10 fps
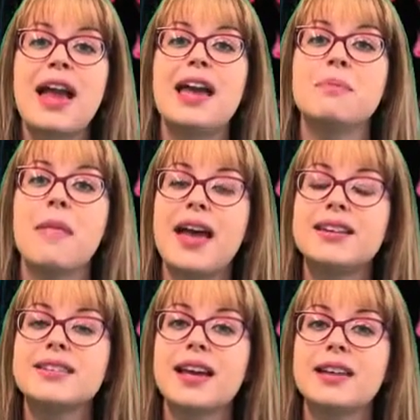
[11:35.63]
and
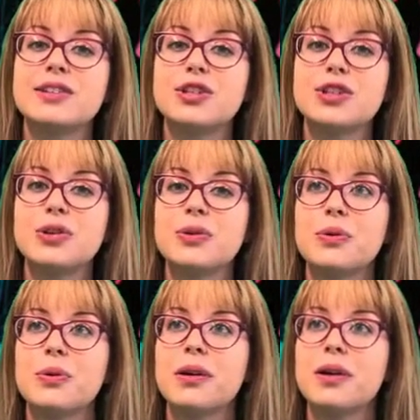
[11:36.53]
men tend
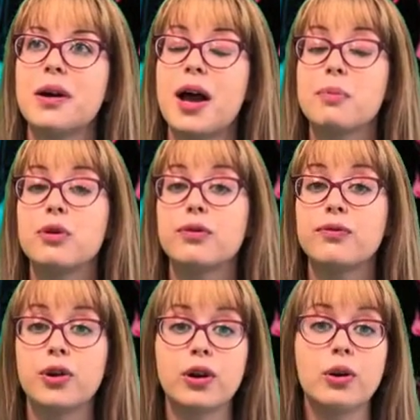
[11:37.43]
to uh,
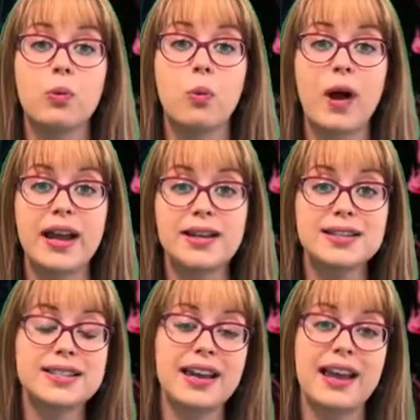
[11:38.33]
prefer
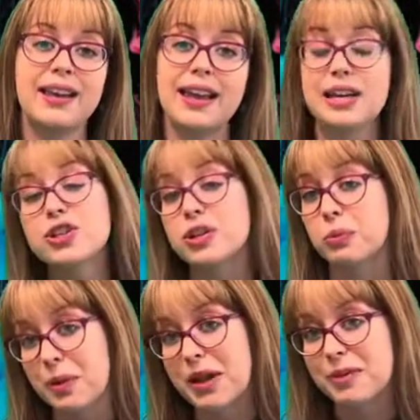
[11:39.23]
white and
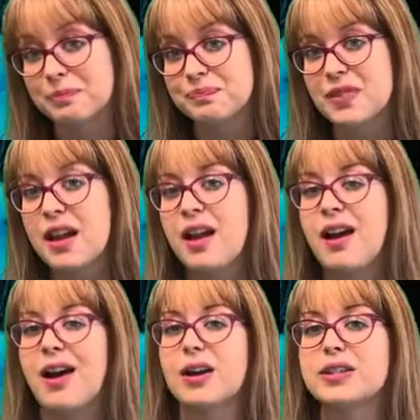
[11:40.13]
Asian women.
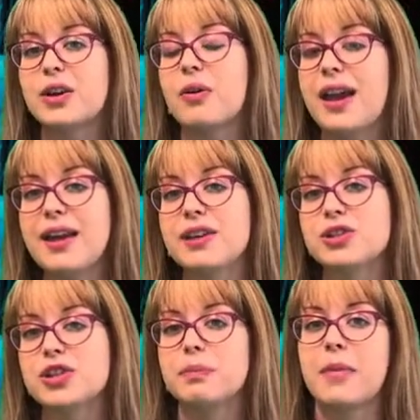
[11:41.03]
Also
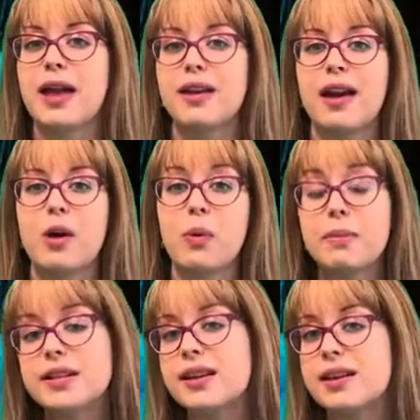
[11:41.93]
age, men, uh,
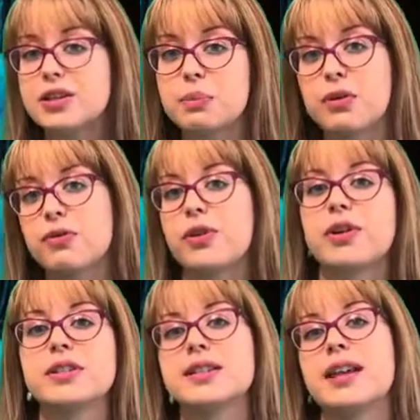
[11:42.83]
women tend to
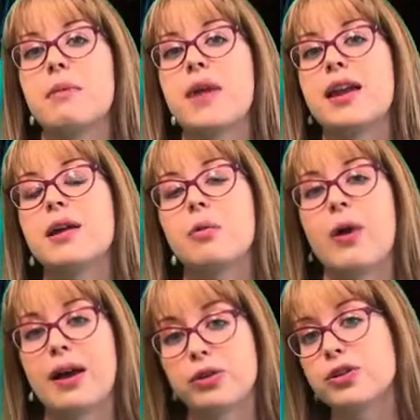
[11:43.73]
prefer to date men
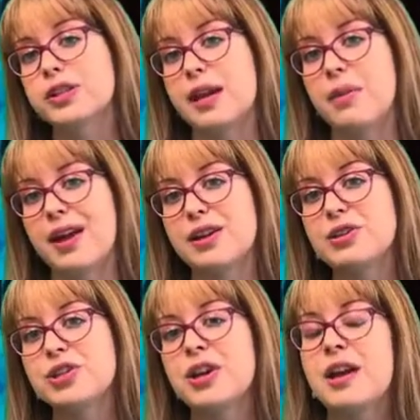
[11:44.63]
around their same
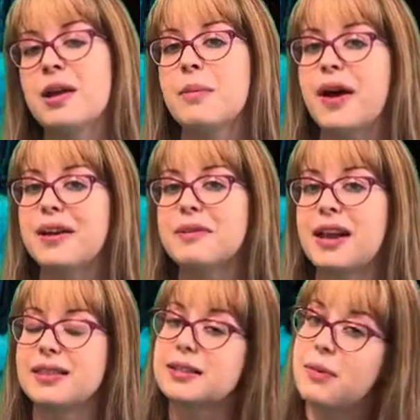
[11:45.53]
age, but,
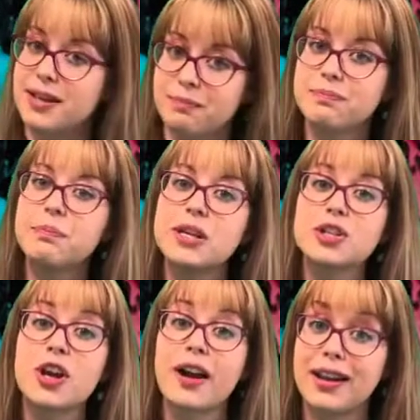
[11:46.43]
and this might be
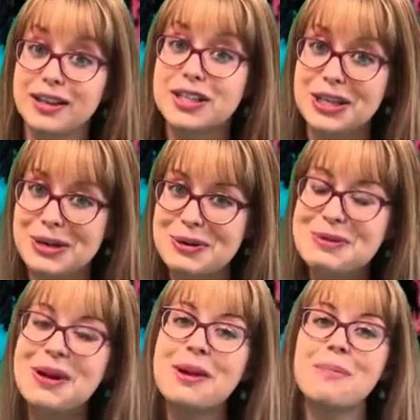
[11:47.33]
shocking to
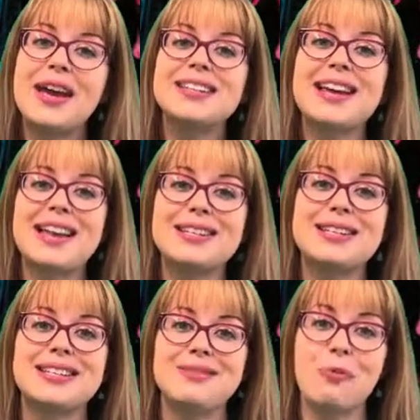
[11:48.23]
you, men tend
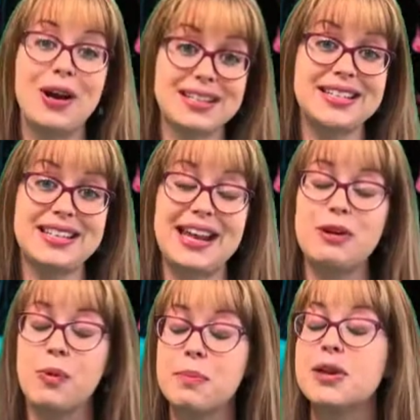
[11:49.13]
to want to
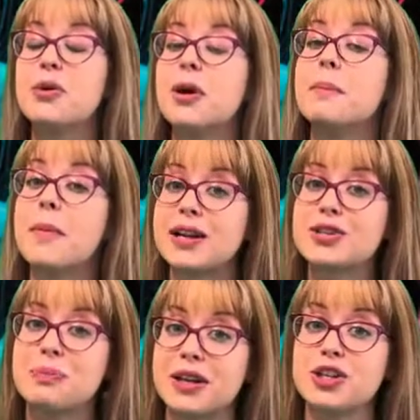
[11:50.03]
date women who are
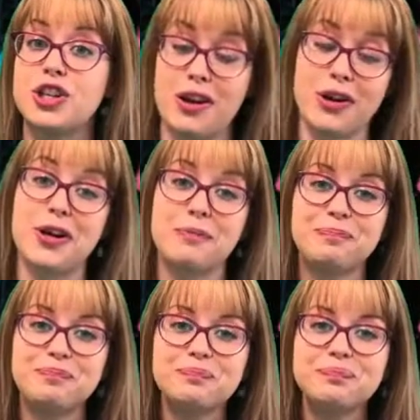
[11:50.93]
much, much younger.
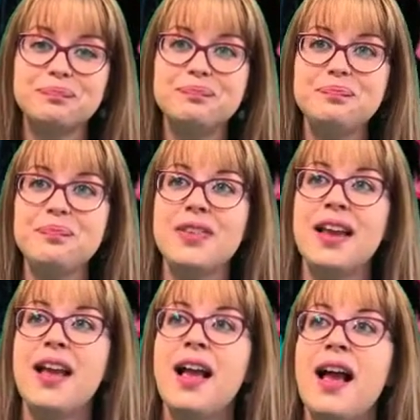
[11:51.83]

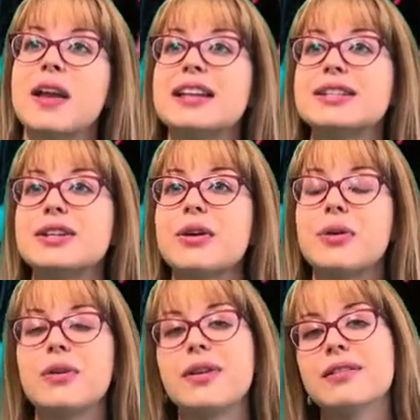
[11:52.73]
And
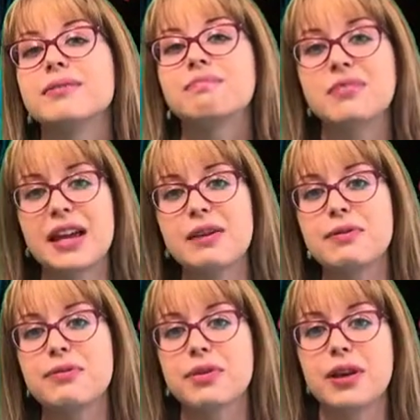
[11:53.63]
so
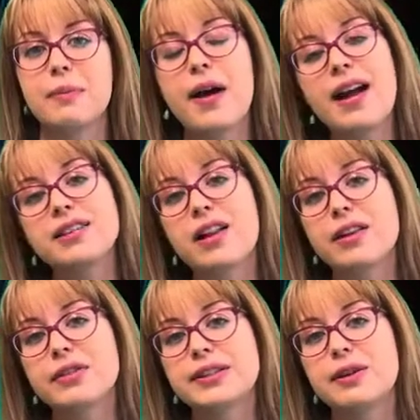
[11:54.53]
they've compiled all
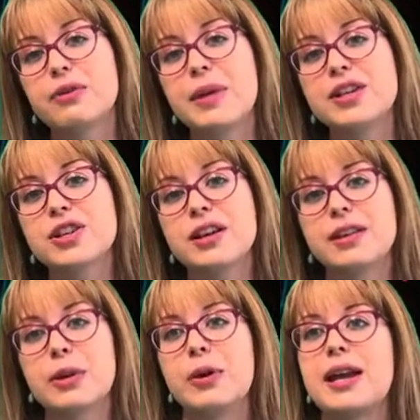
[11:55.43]
of this information,
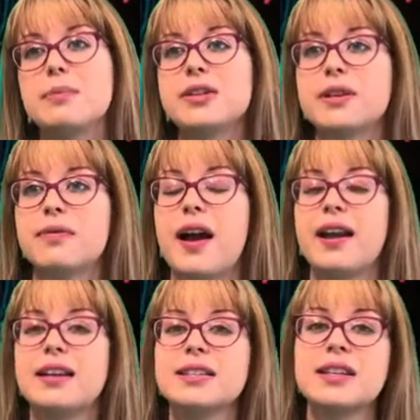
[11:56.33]
and they were able to
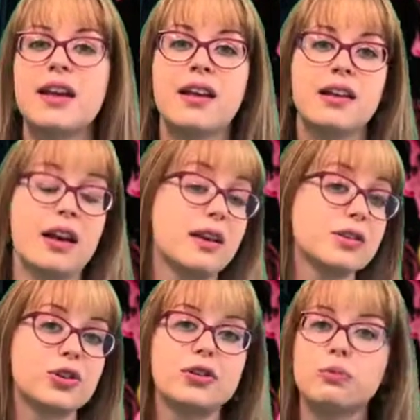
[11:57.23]
find uh,
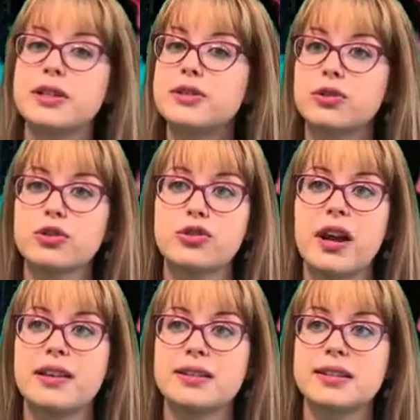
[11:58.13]
certain research
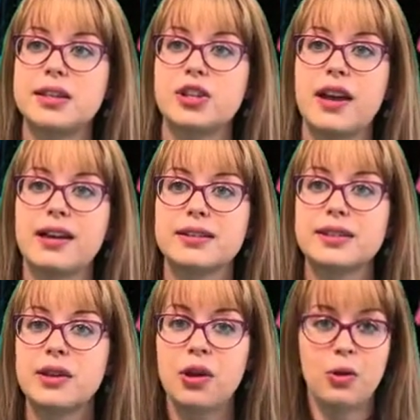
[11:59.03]
trends, such as